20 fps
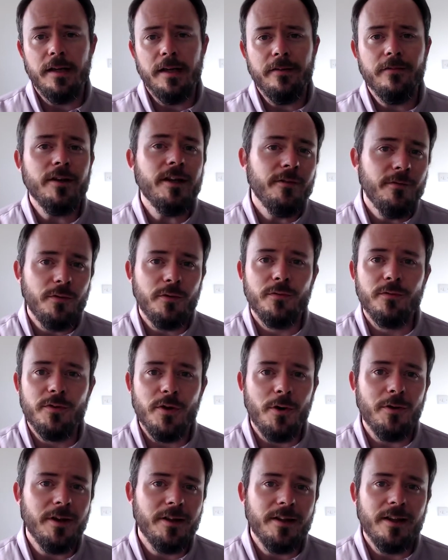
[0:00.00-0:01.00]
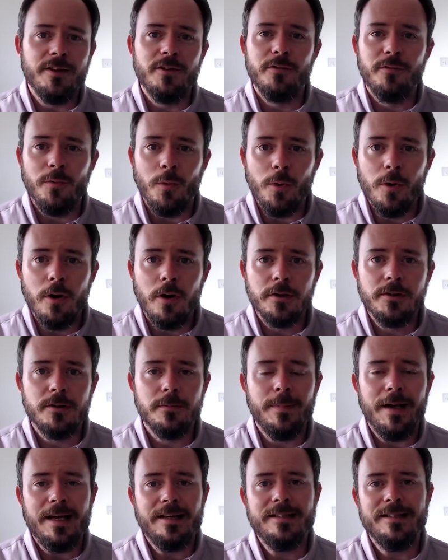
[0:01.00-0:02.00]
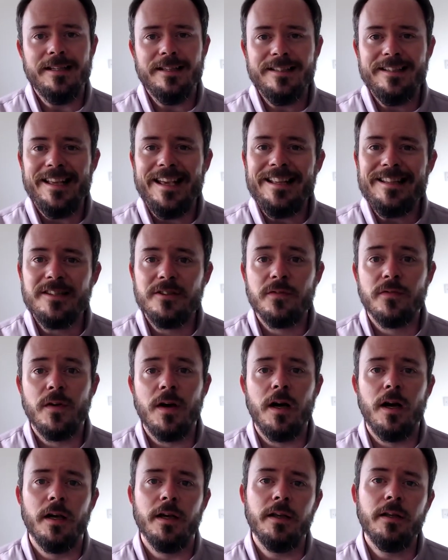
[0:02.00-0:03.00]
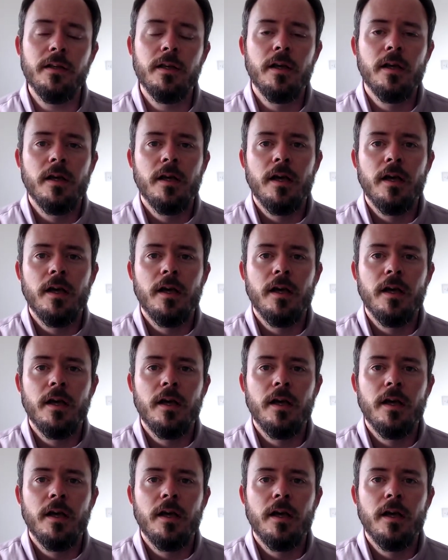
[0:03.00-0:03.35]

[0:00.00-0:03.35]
Even if you've done it and you forgot about it, it's fine.